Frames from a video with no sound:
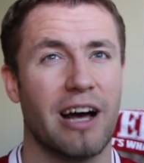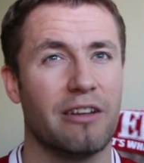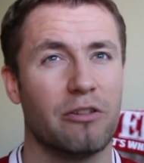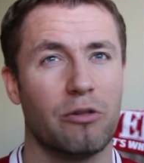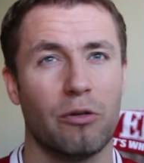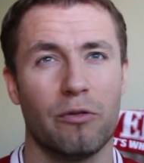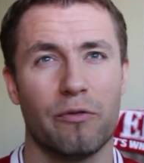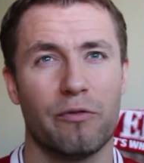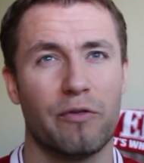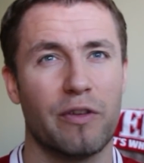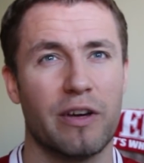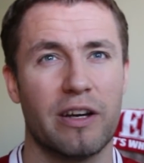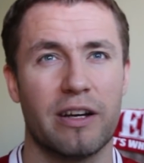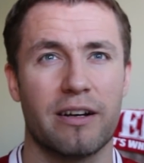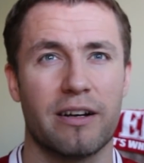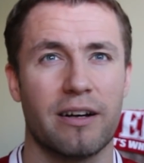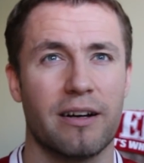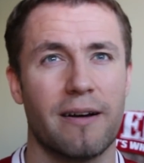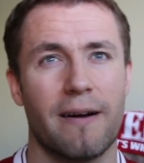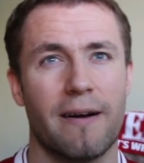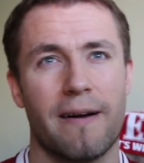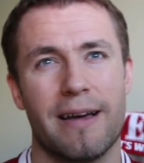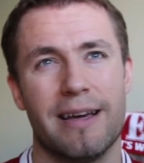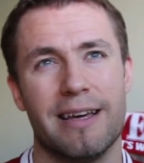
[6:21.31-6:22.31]
I don't think
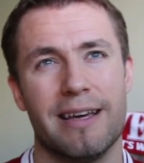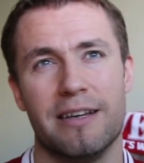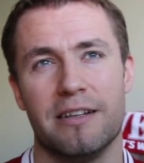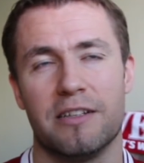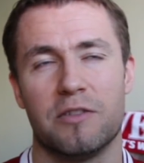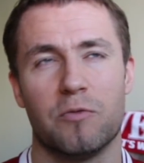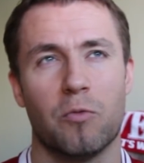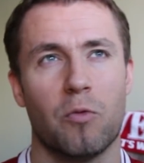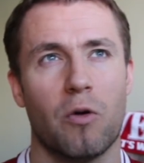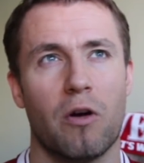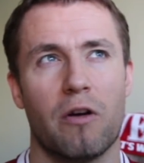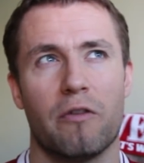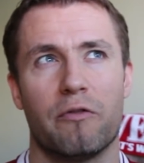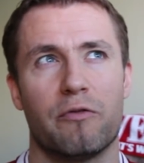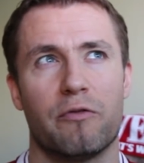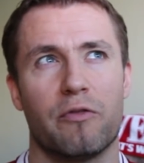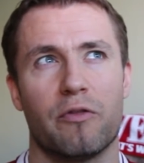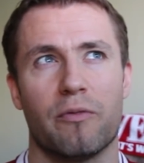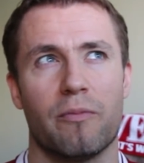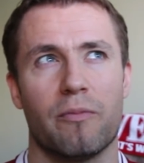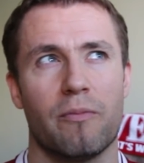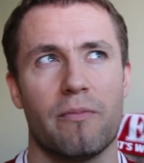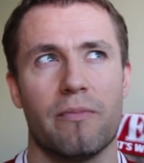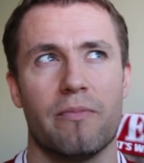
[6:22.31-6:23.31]
he's
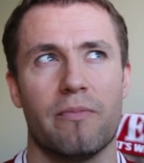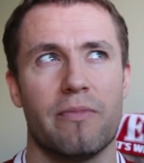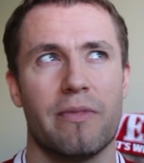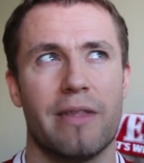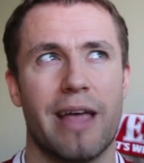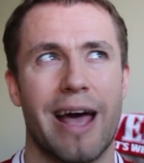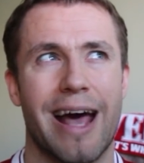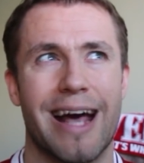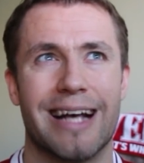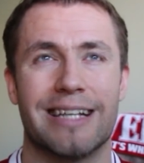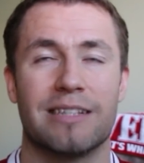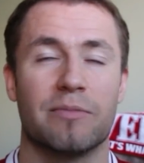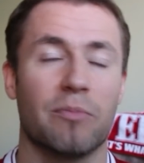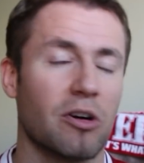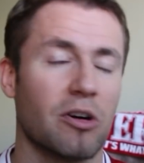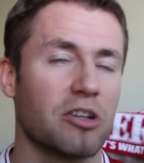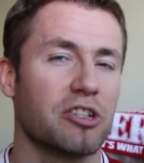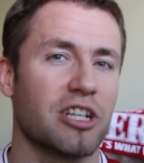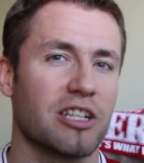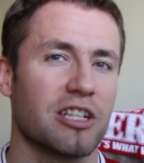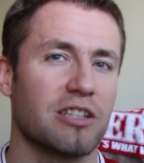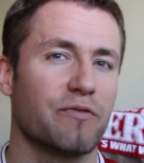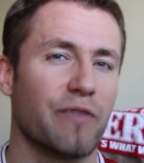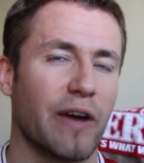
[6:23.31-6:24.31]
worth as
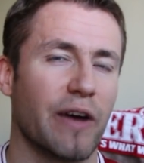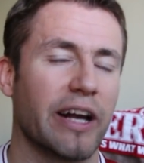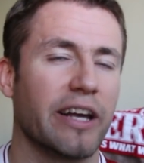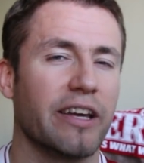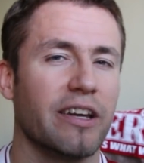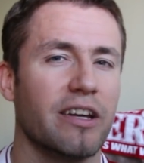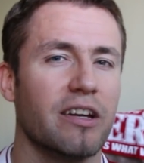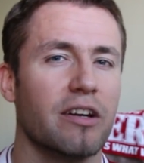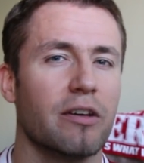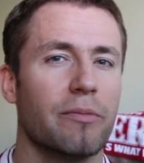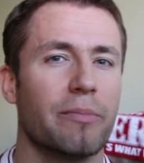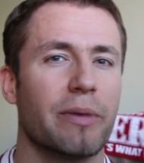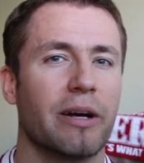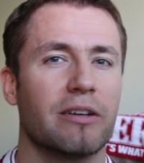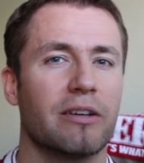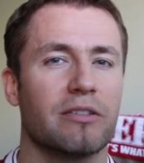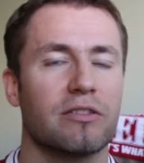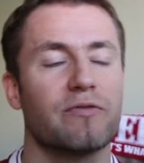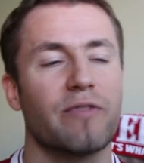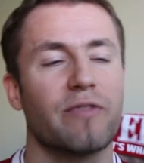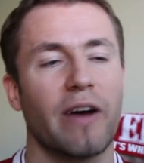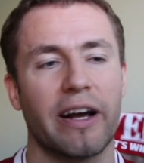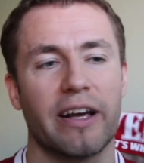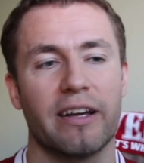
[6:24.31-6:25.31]
much as Fekir,
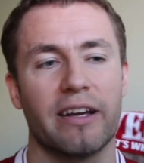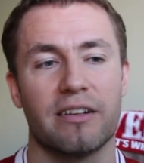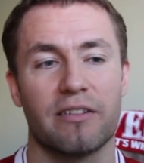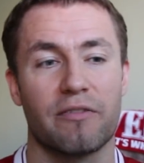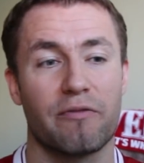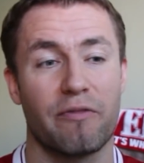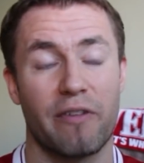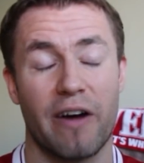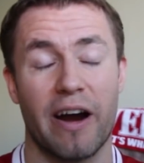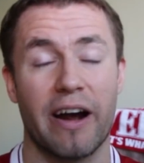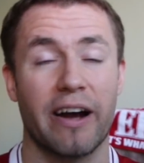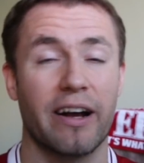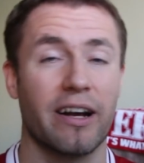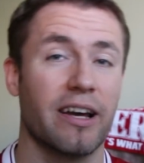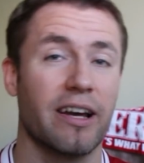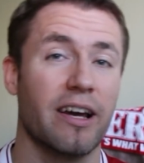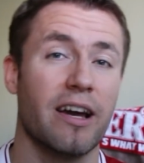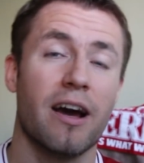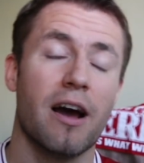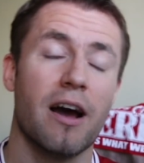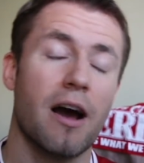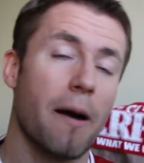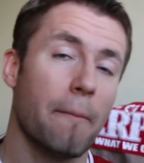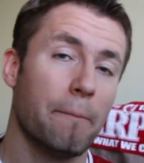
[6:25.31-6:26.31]
because Fekir,
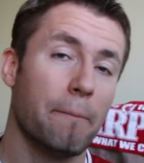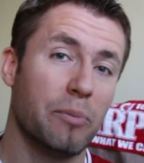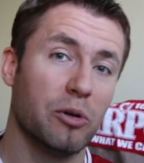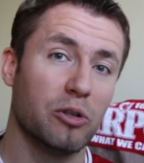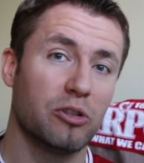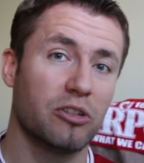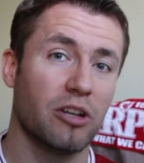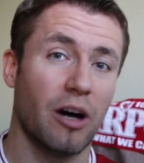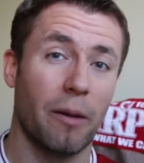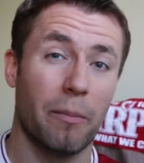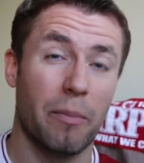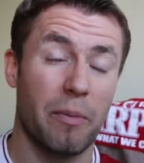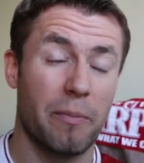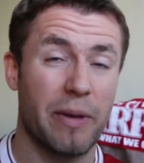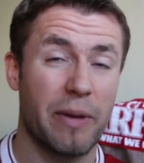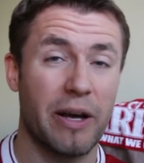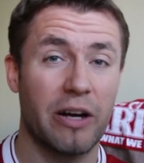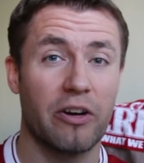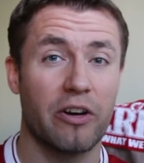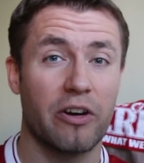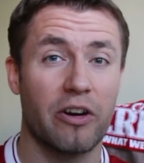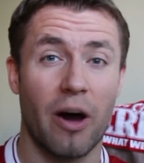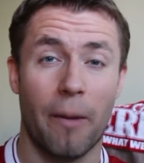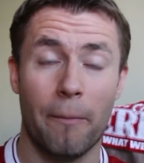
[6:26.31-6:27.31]
frankly, put up
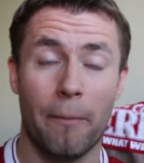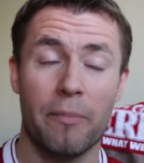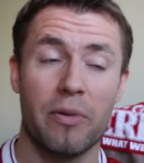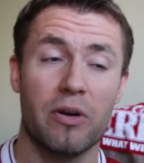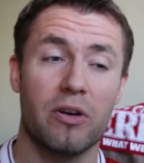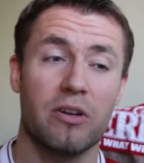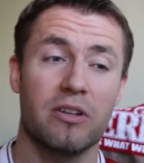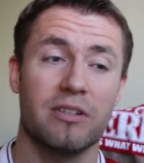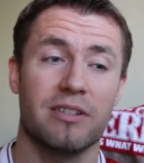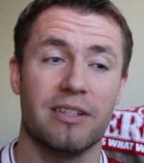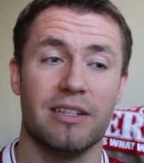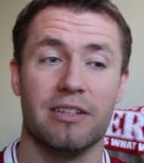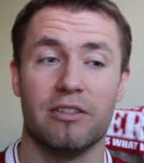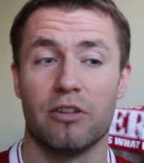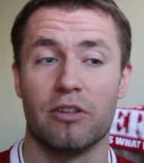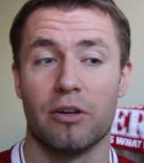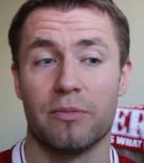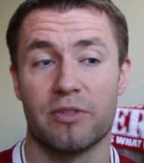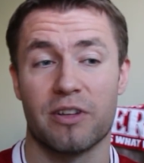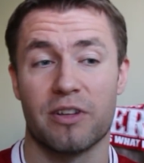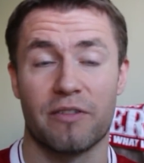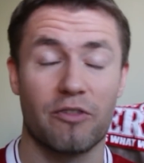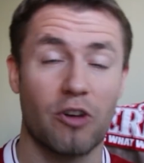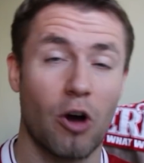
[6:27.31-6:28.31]
bigger numbers in
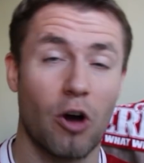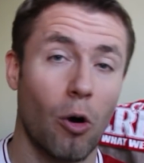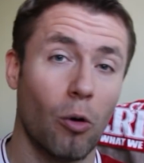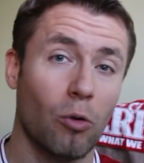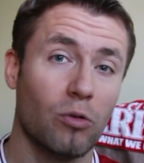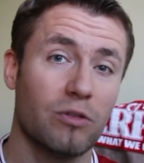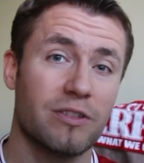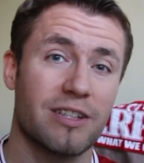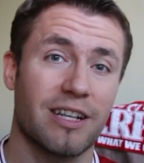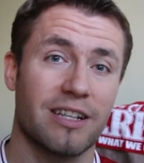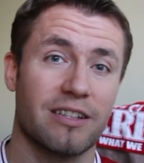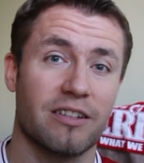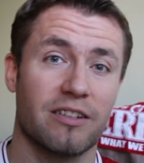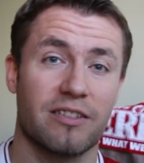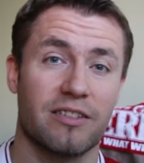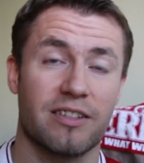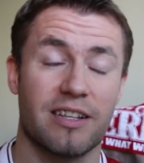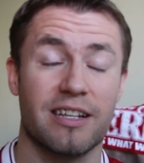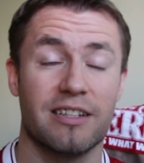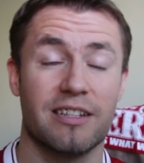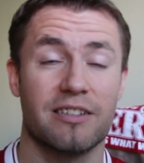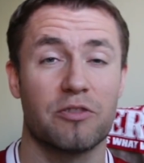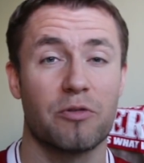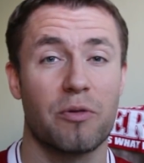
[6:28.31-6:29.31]
terms of goals and
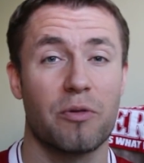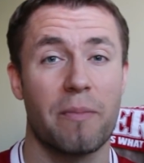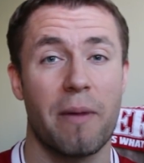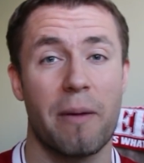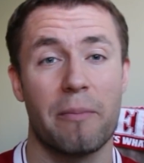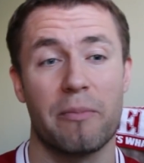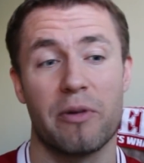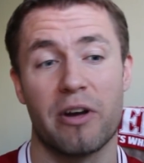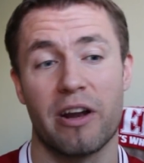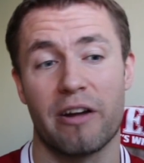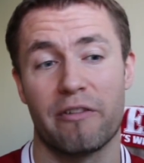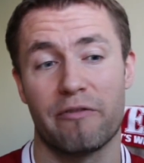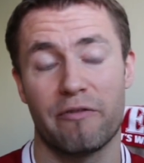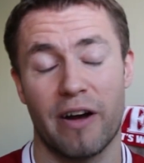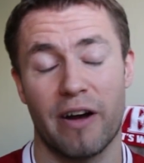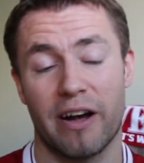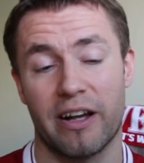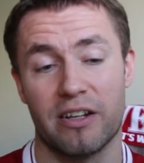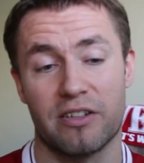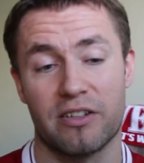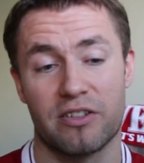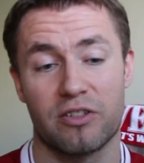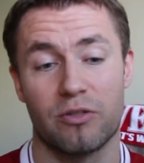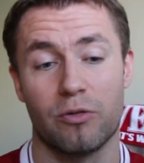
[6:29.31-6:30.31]
assists. Remember that
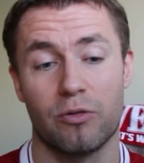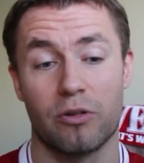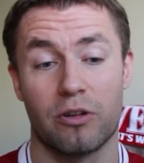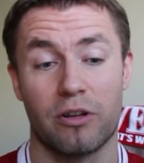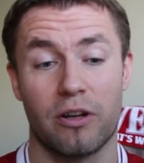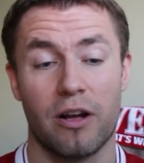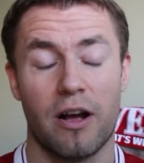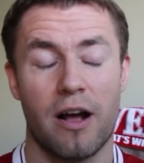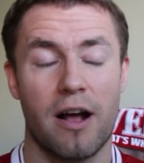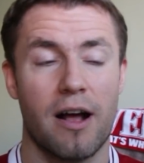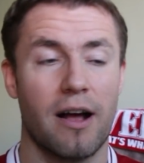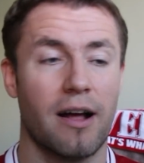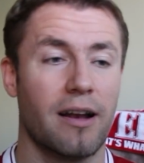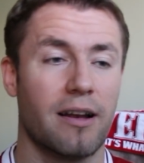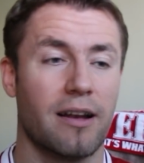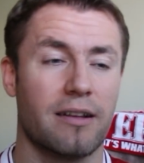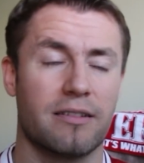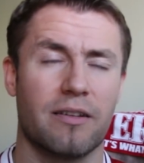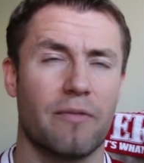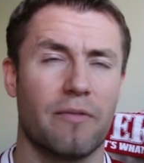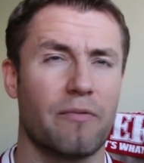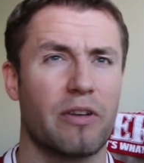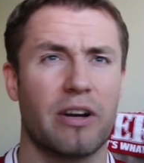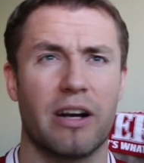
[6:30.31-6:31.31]
Fekir scored
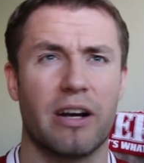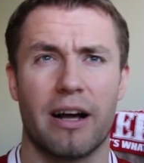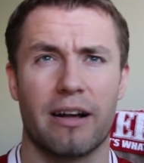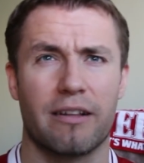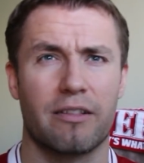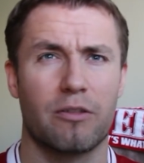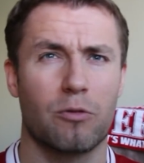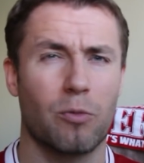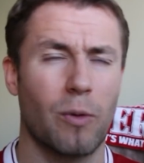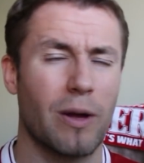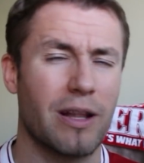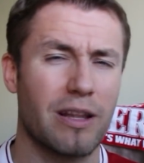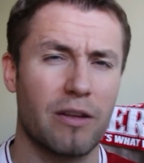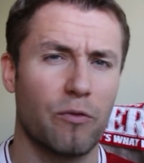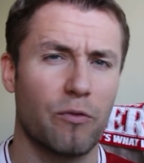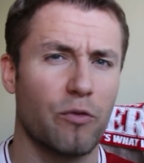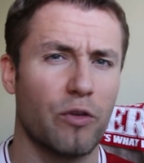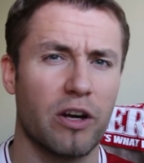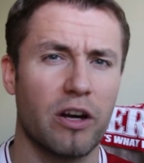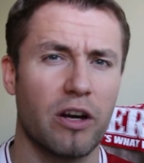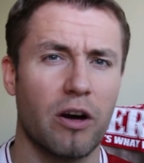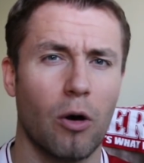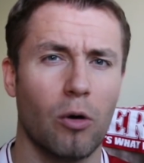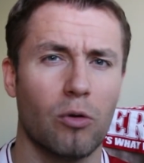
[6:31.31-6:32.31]
something like
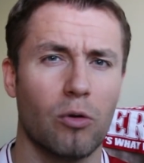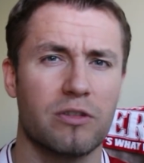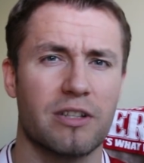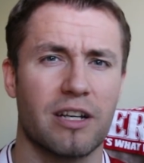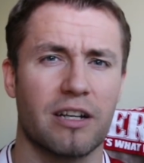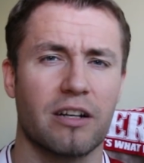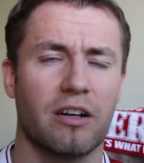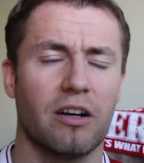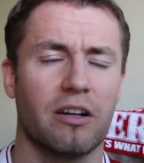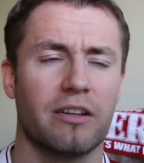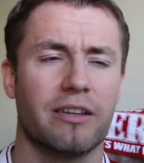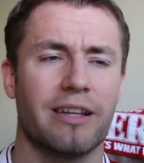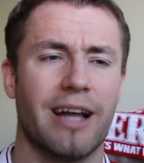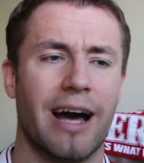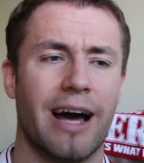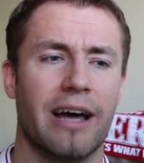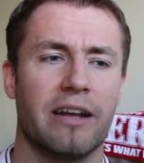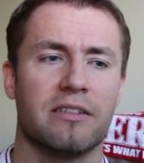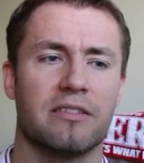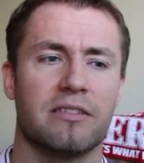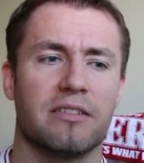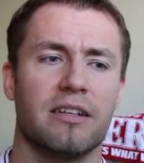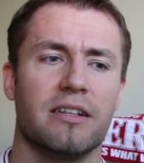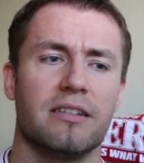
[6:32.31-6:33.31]
23 goals and got
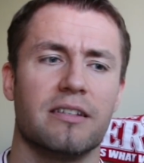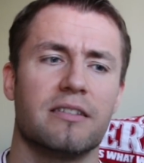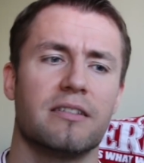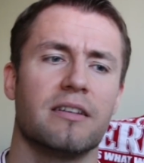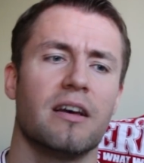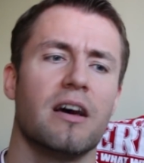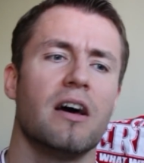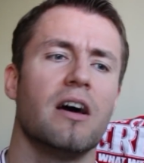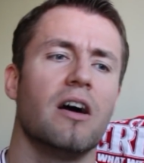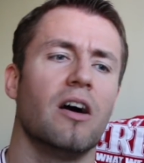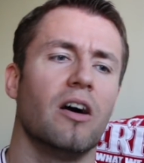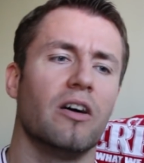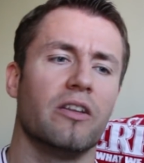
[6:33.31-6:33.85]
9 assists.